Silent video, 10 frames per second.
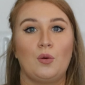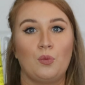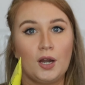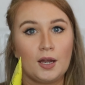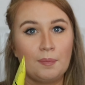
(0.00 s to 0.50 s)

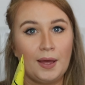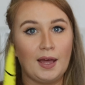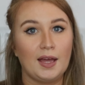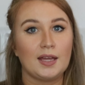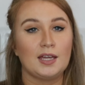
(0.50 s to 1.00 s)
work
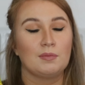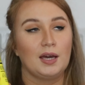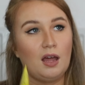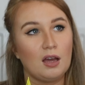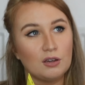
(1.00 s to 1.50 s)
bag in my
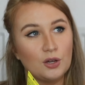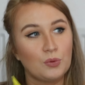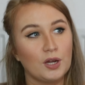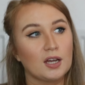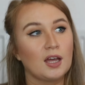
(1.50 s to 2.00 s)
locker at
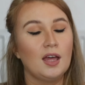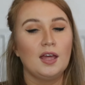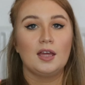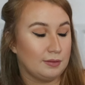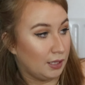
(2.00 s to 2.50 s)
work.
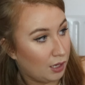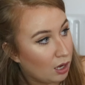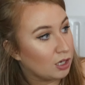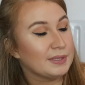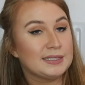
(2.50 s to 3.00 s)
The
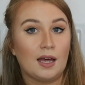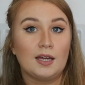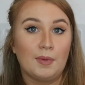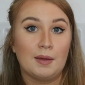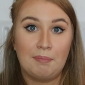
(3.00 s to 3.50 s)
locker beside my